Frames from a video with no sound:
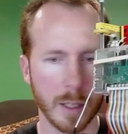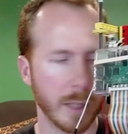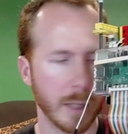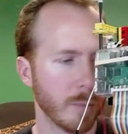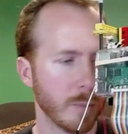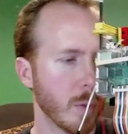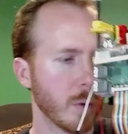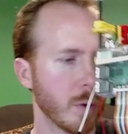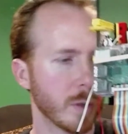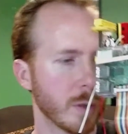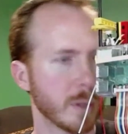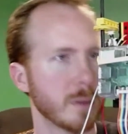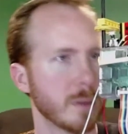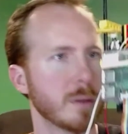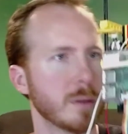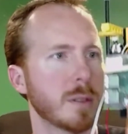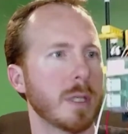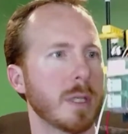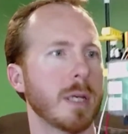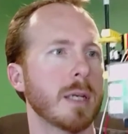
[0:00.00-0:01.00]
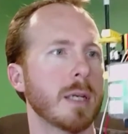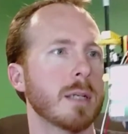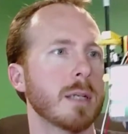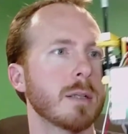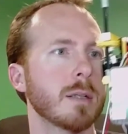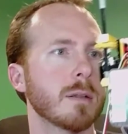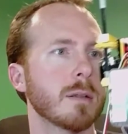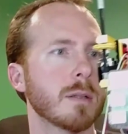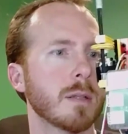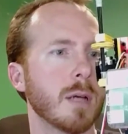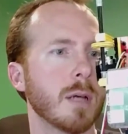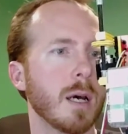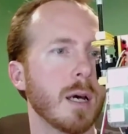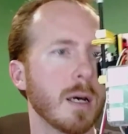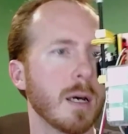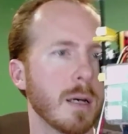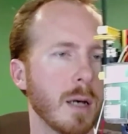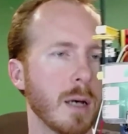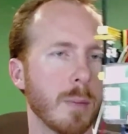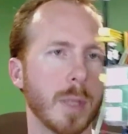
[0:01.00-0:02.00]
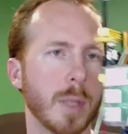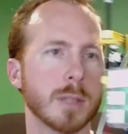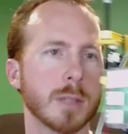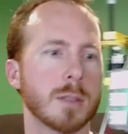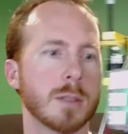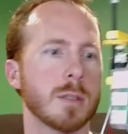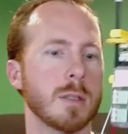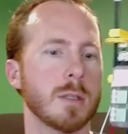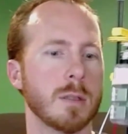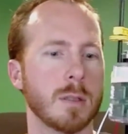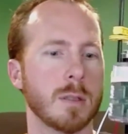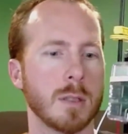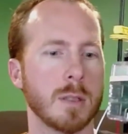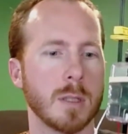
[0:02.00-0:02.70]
and motors and a buzzer.